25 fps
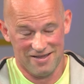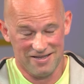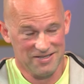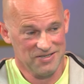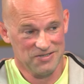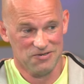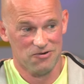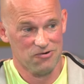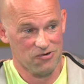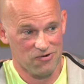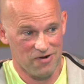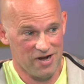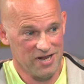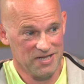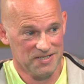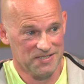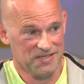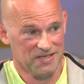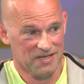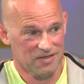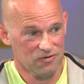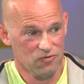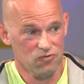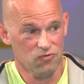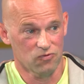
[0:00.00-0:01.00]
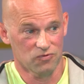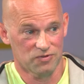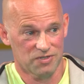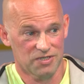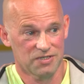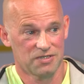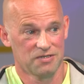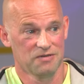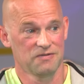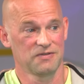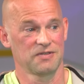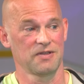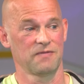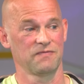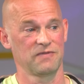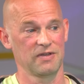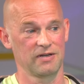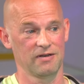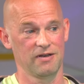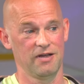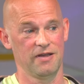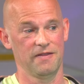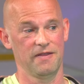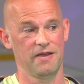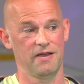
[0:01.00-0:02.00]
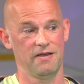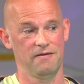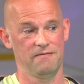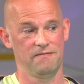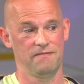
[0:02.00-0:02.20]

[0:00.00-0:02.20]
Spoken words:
it's not crazy at all to do something like that.